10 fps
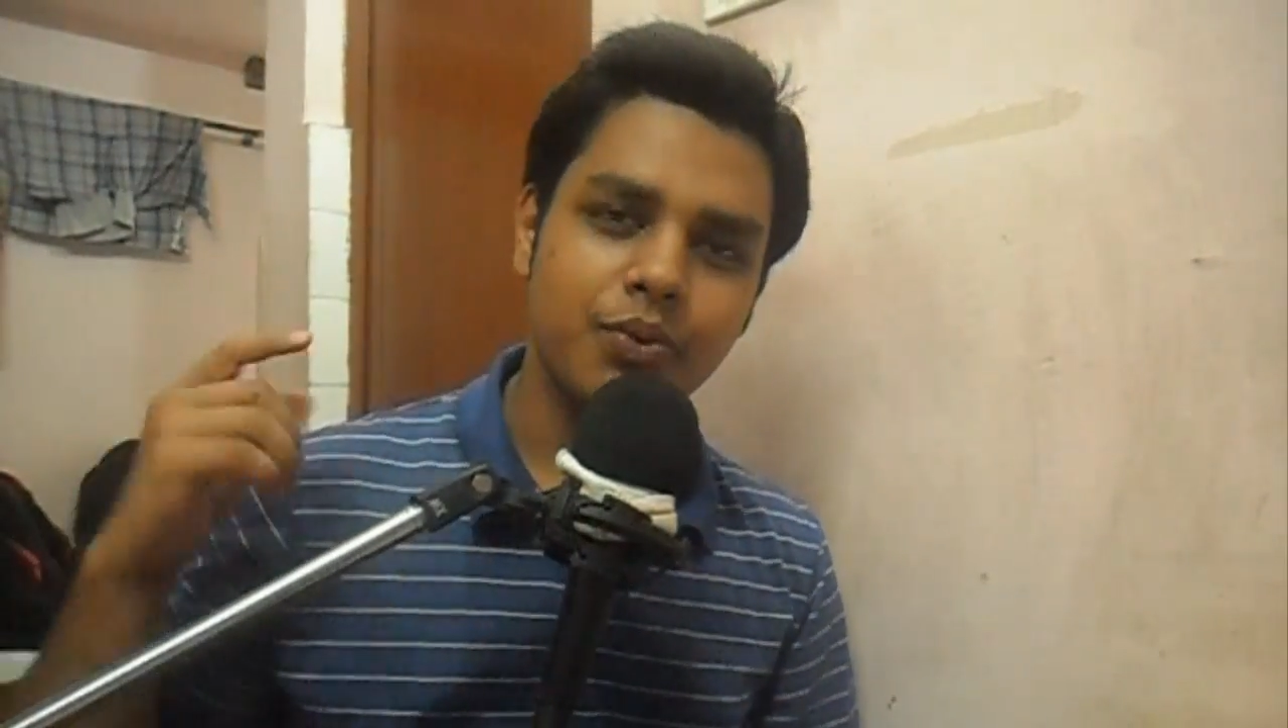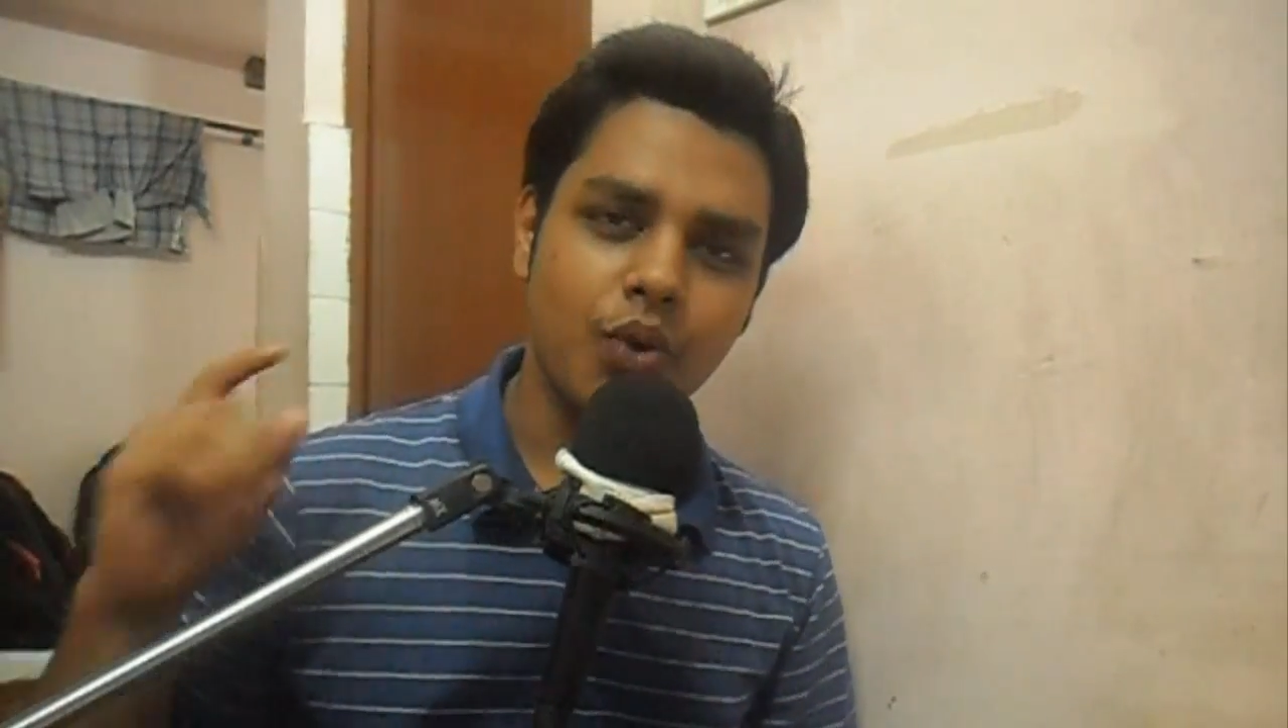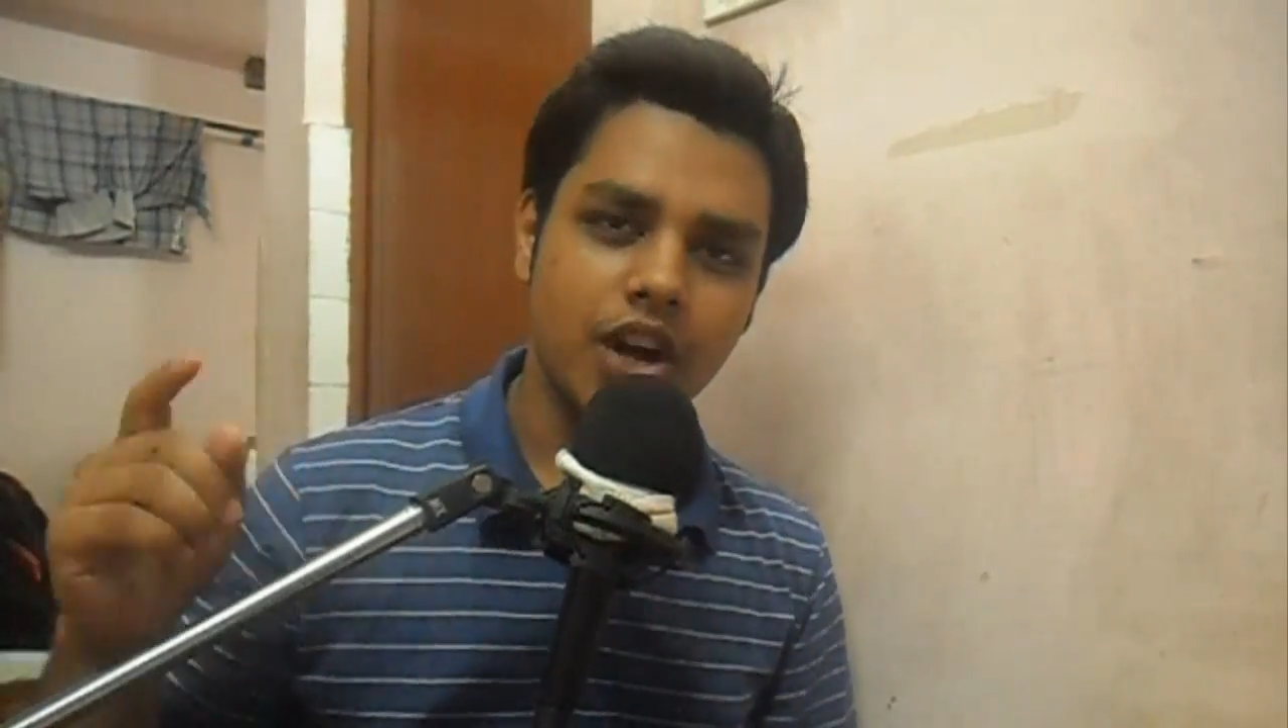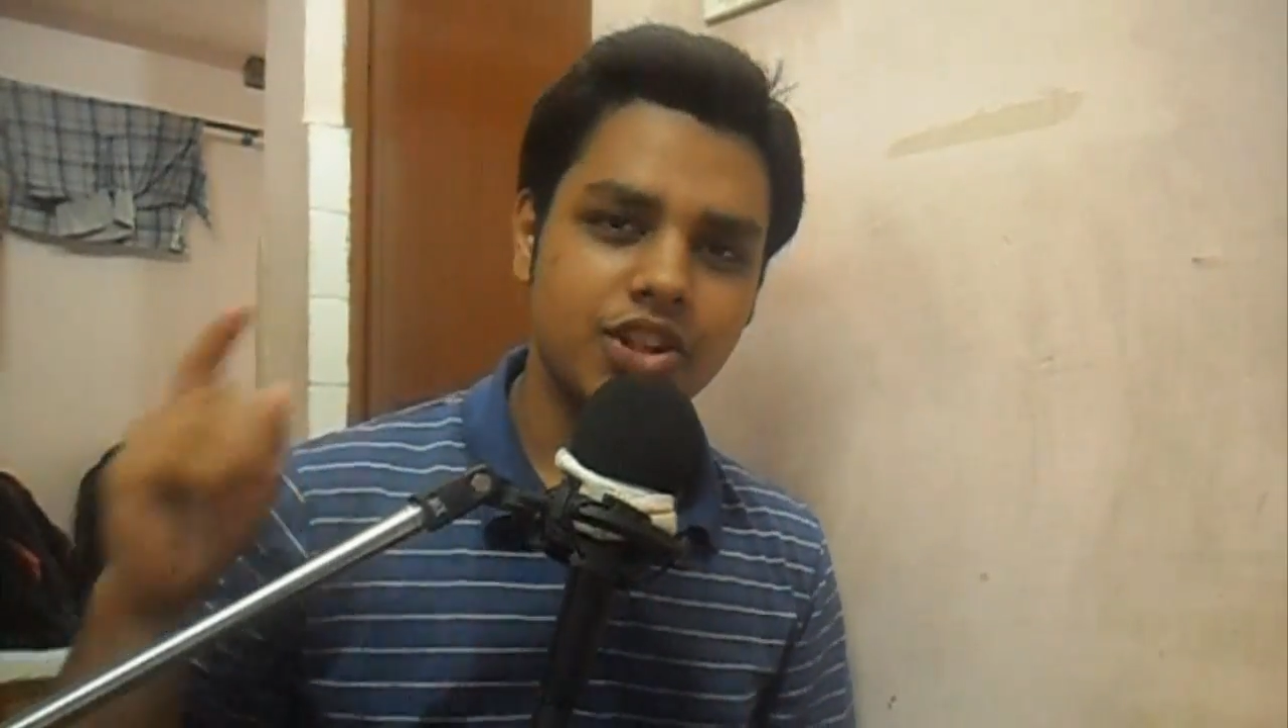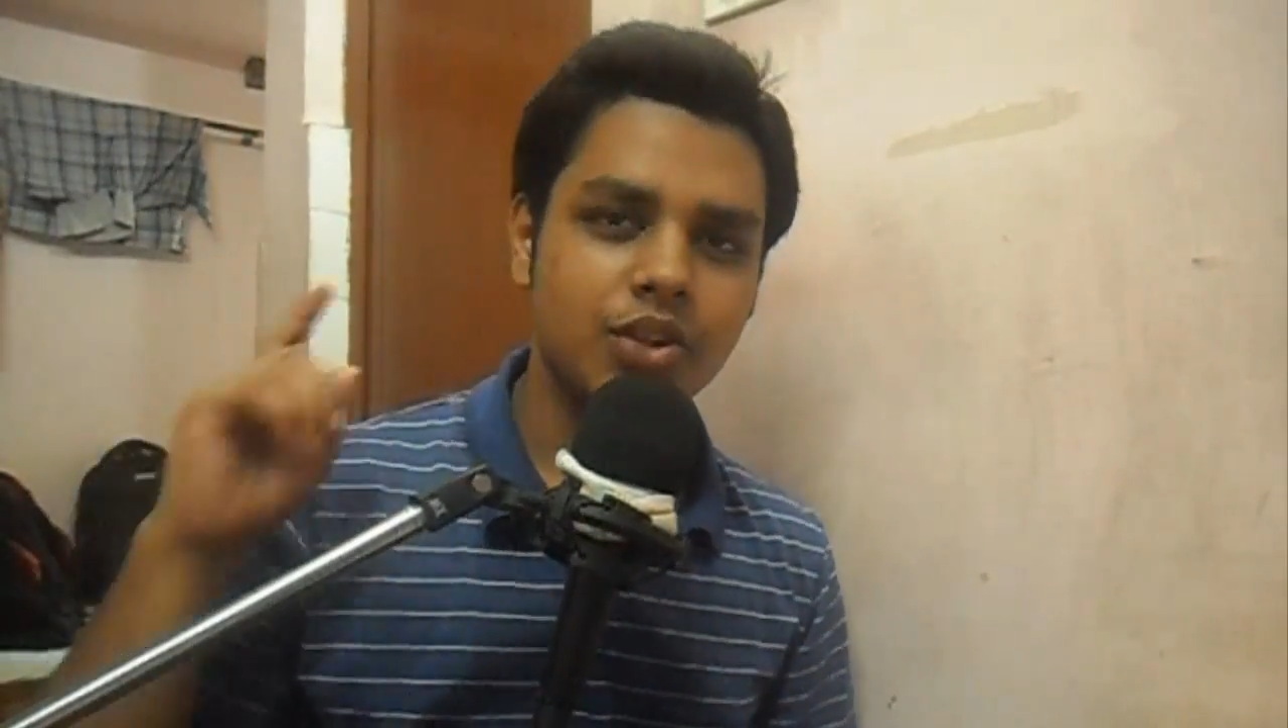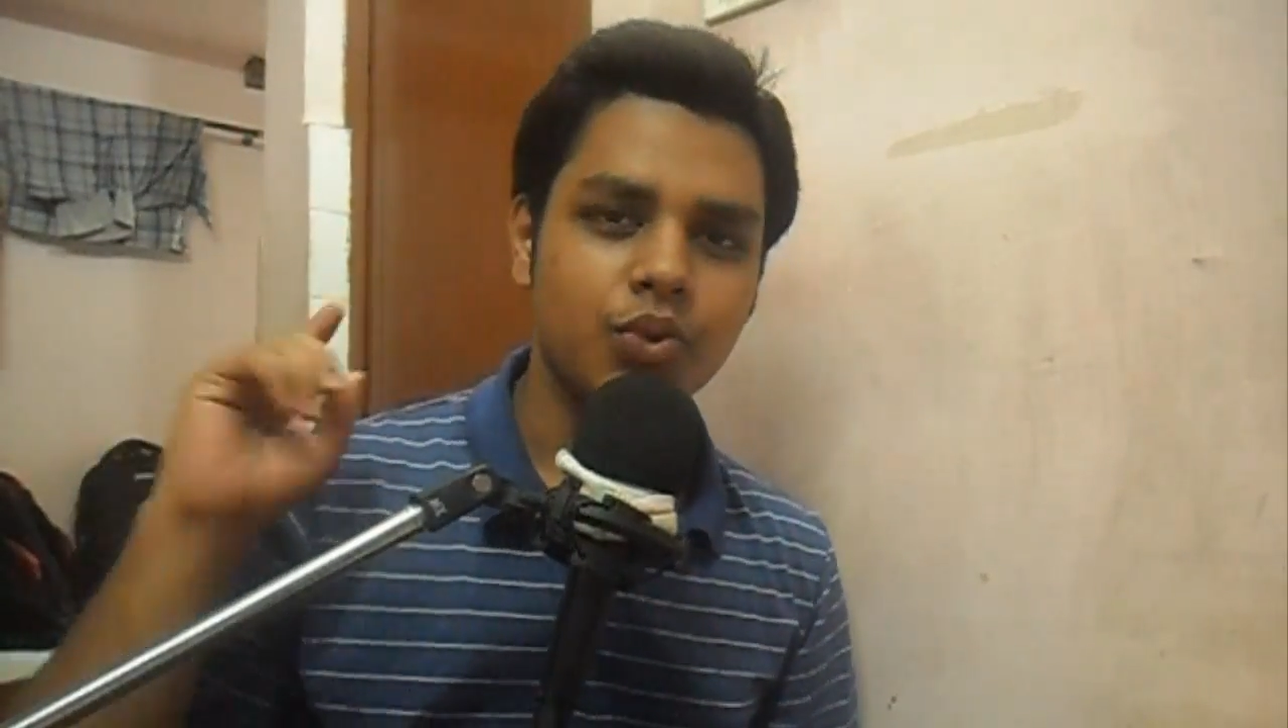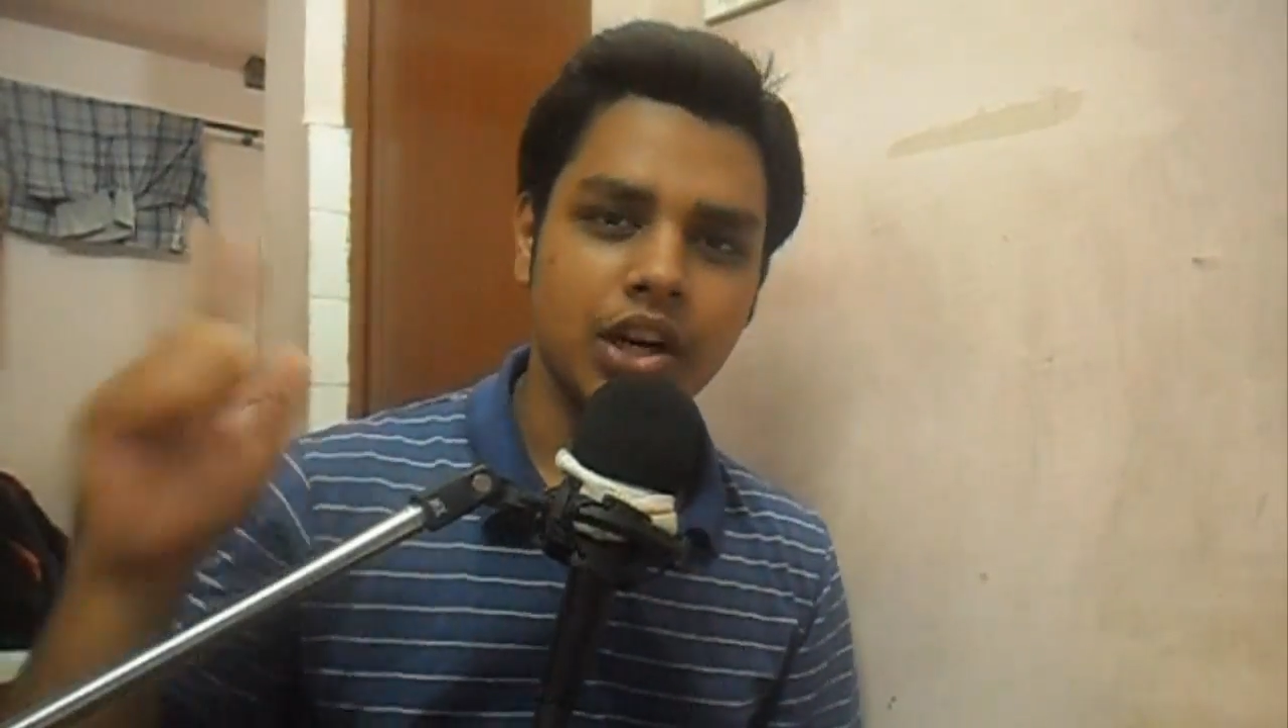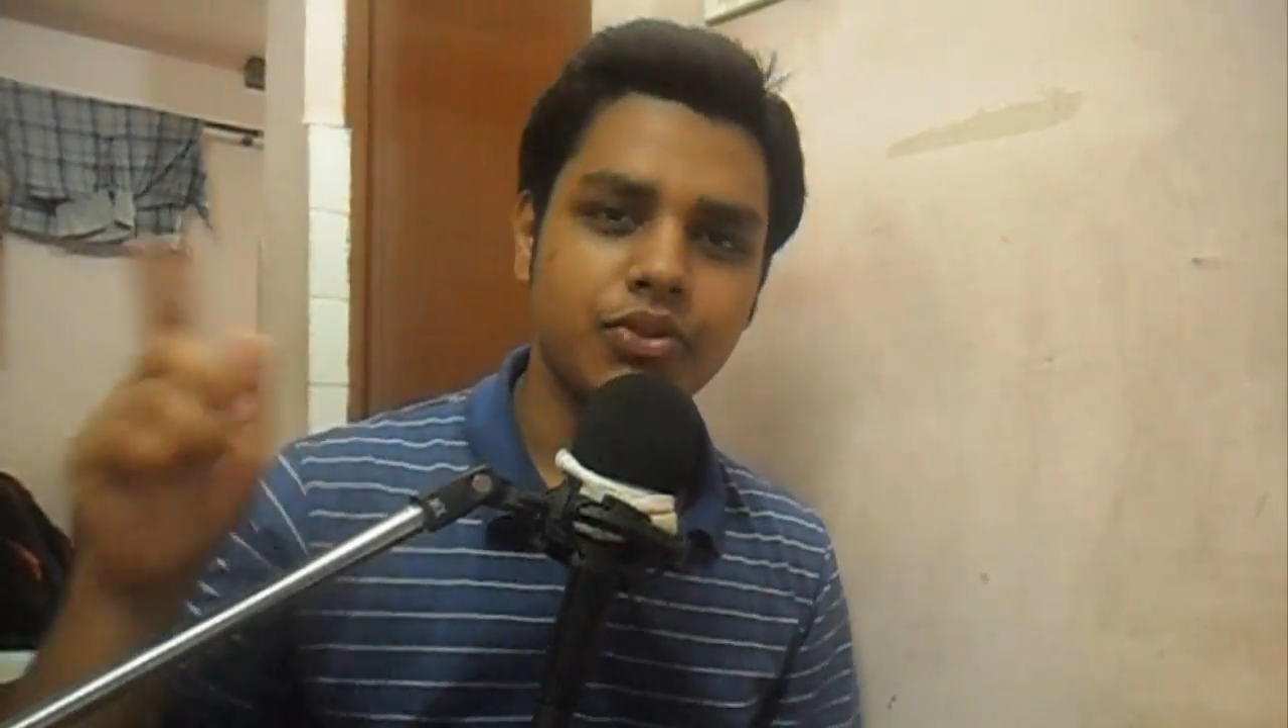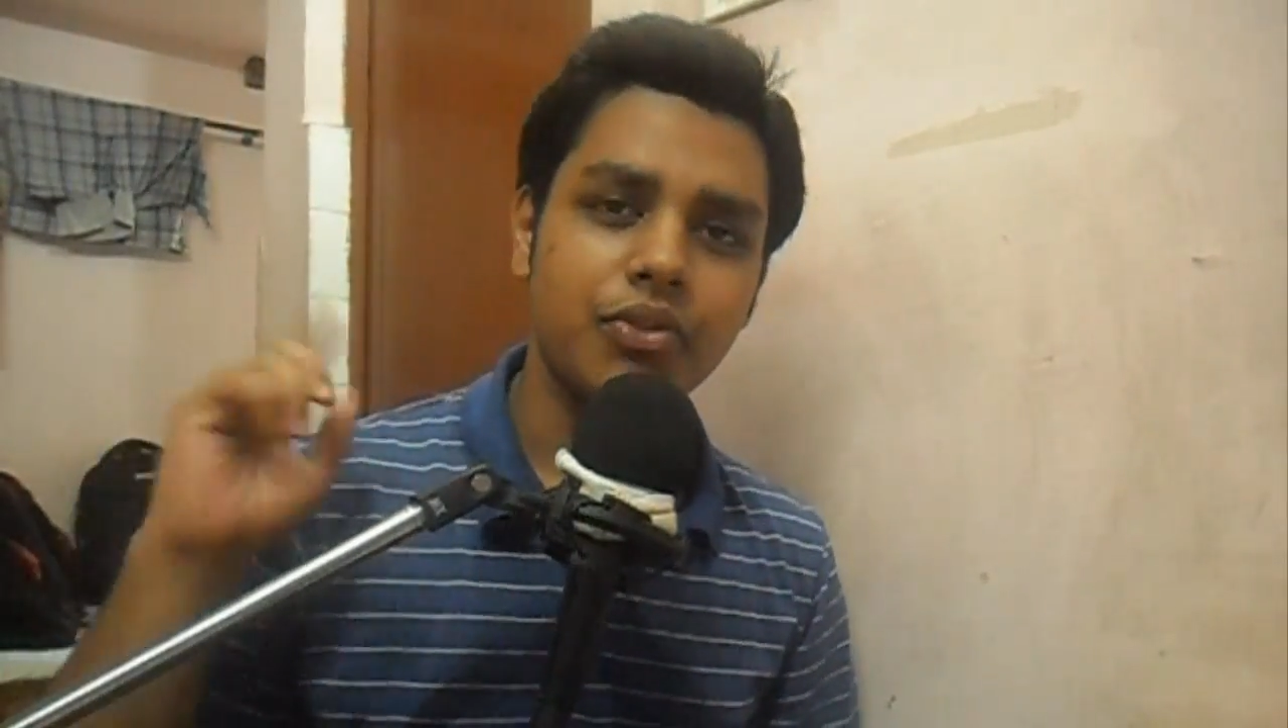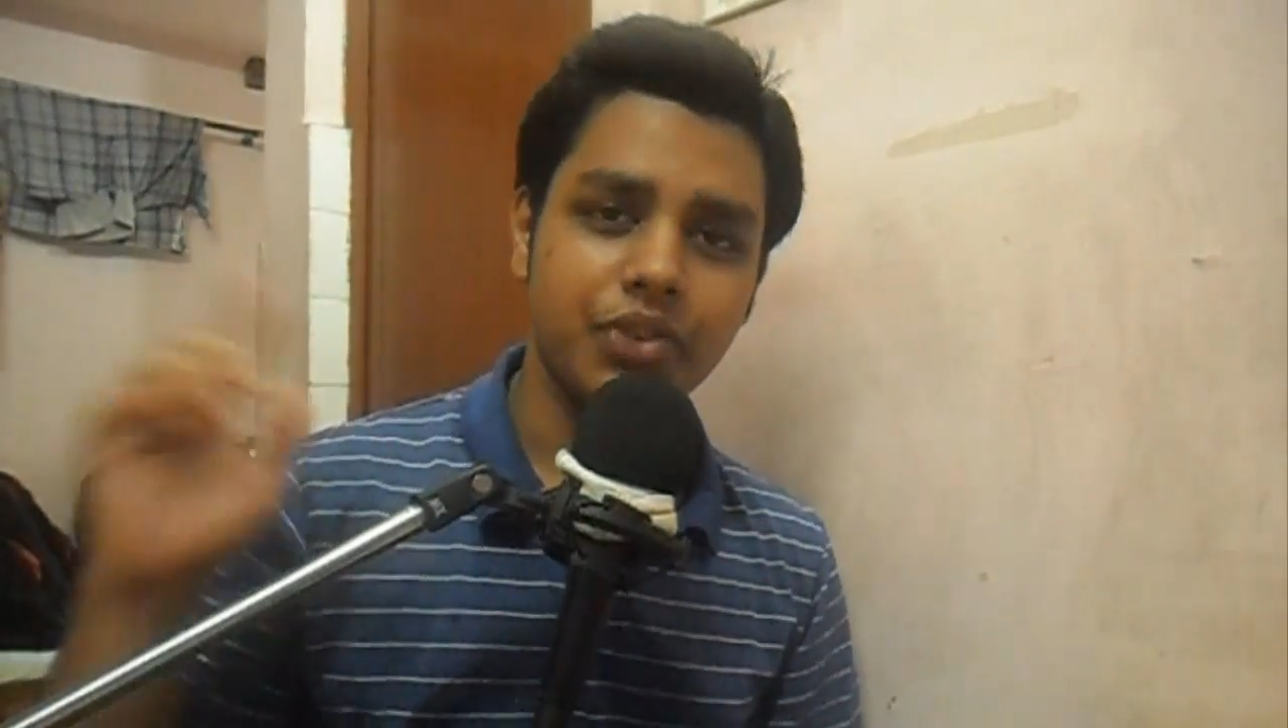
watching one of her